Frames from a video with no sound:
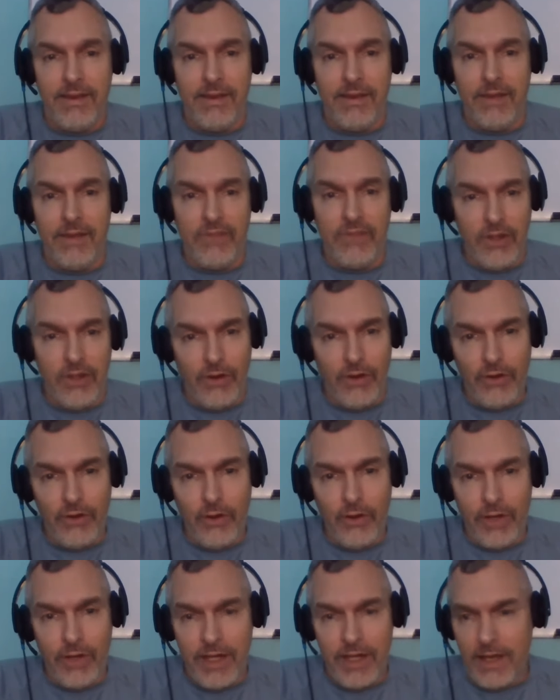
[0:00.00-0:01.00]
If you don't
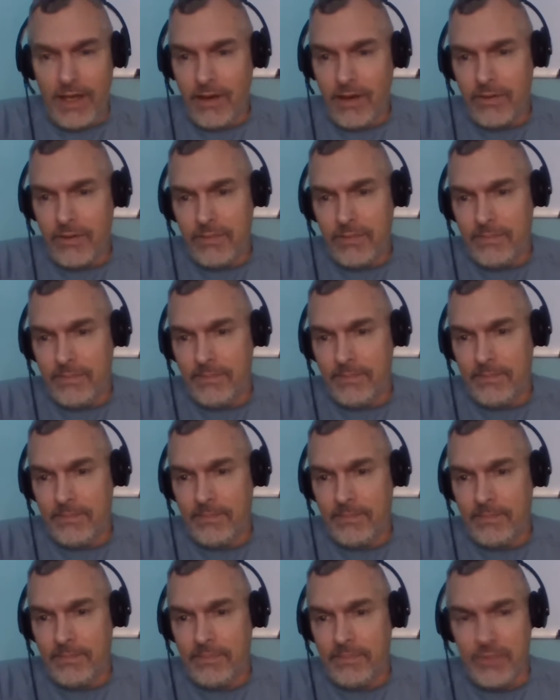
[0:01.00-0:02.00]
know it now,
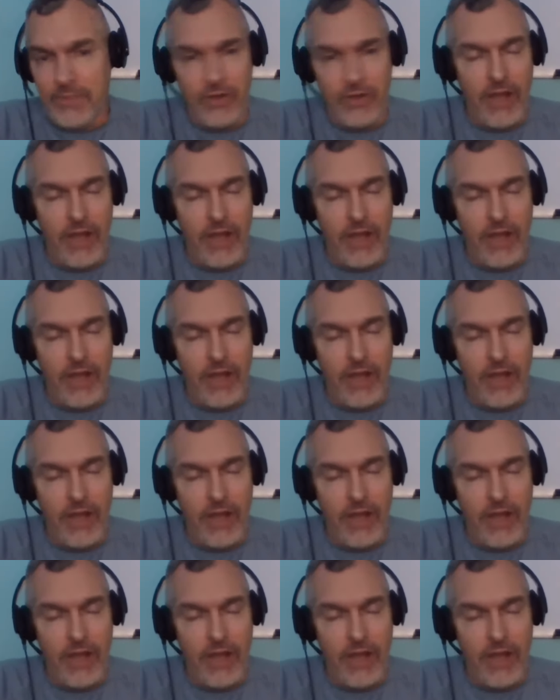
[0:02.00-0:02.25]
you're